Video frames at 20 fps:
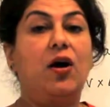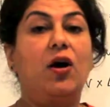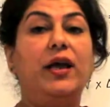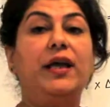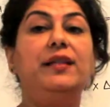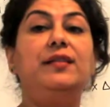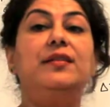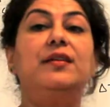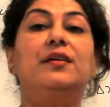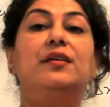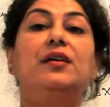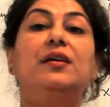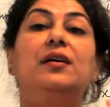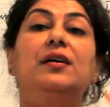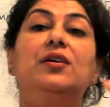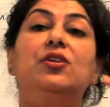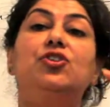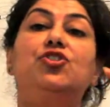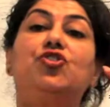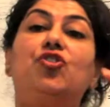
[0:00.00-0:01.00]
in
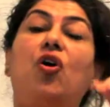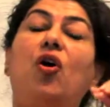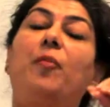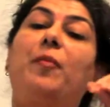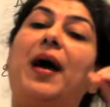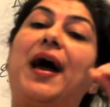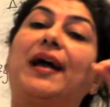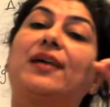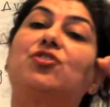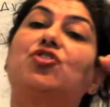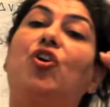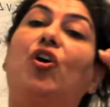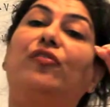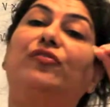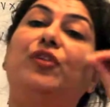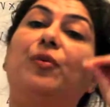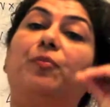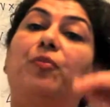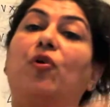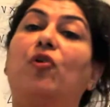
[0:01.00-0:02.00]
the drawbacks
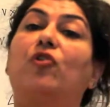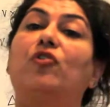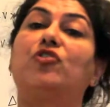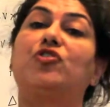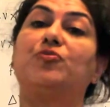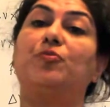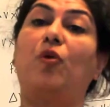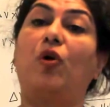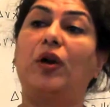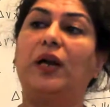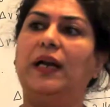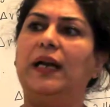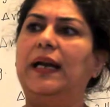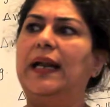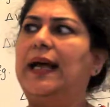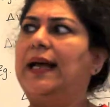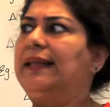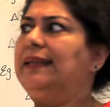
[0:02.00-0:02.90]
of the Bohr's model,